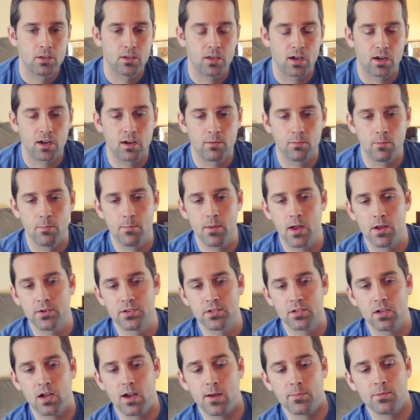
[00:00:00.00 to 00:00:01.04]
got a couple
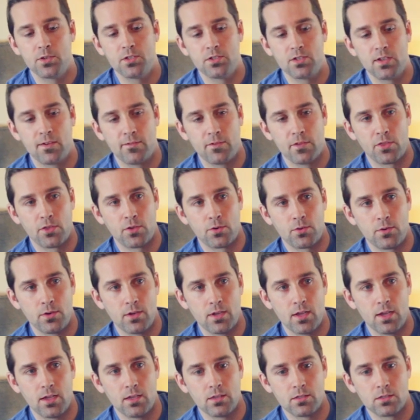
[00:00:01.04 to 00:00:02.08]
mounting options. You have a
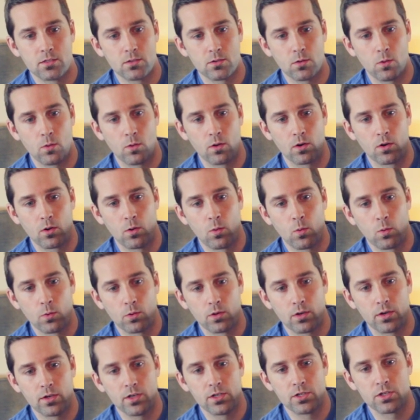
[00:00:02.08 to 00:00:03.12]
3/8 or a
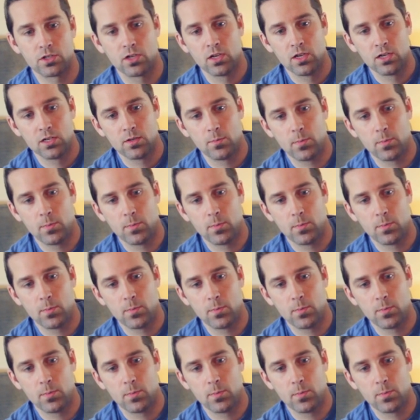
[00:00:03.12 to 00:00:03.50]
1/4 inch,